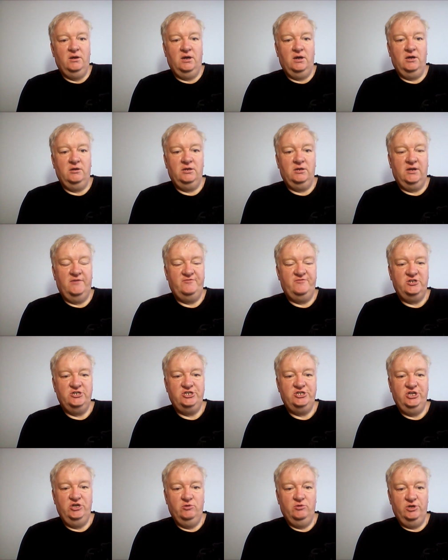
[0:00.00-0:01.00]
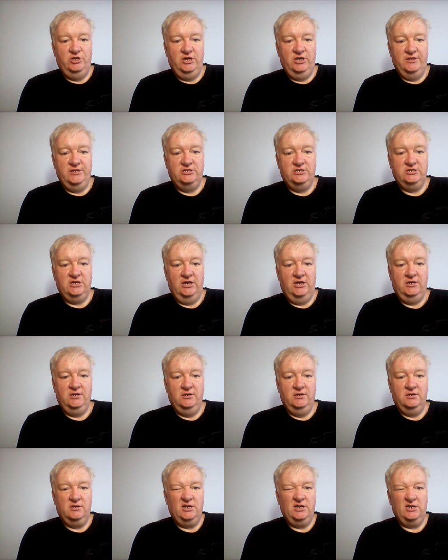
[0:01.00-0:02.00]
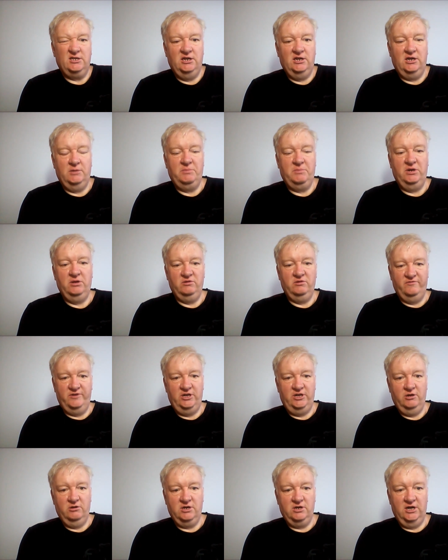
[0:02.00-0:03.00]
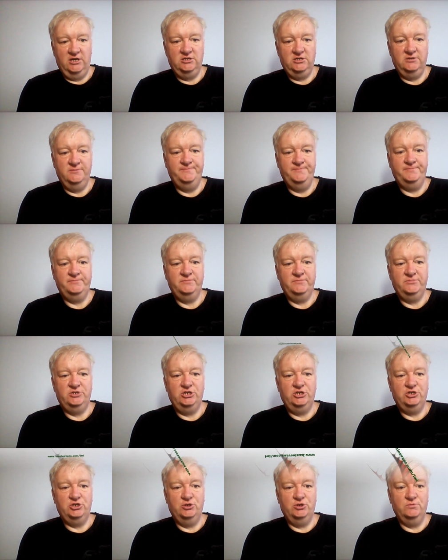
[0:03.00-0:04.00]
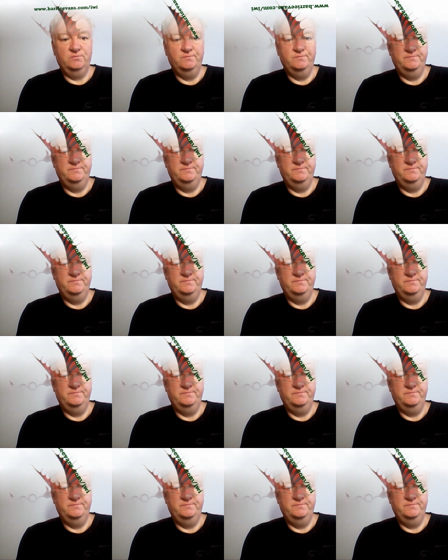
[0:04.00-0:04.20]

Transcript: I would love to see you on the other side. Click the link below the video, guys. See you soon.